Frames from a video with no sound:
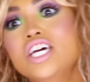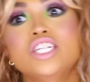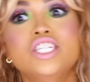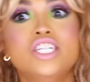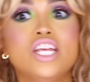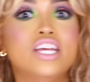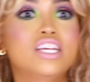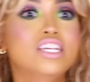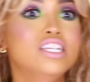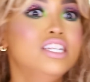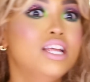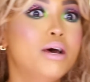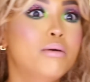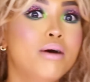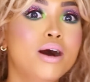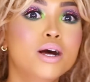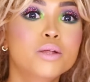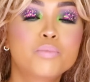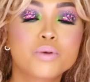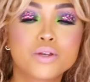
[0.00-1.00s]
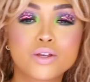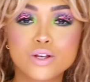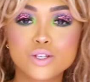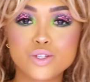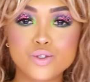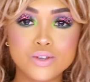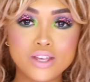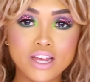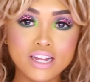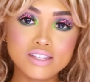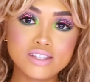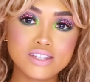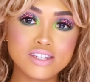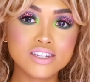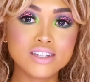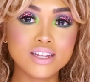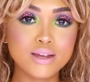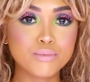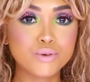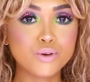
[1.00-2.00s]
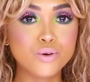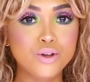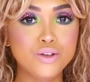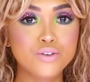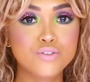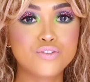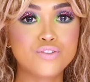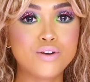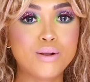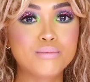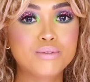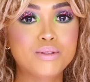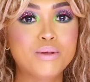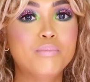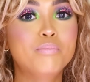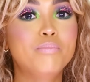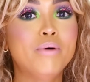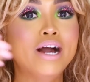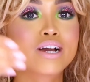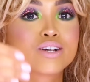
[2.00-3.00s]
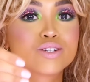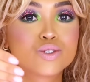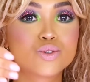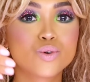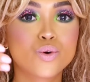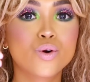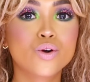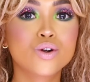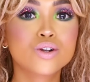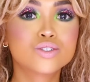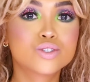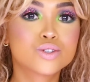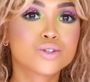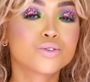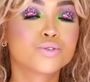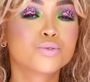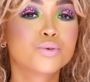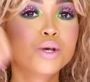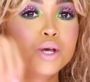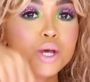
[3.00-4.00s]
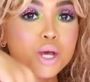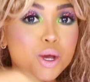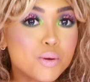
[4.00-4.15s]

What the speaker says: checking them out, because you can see them going from the back door to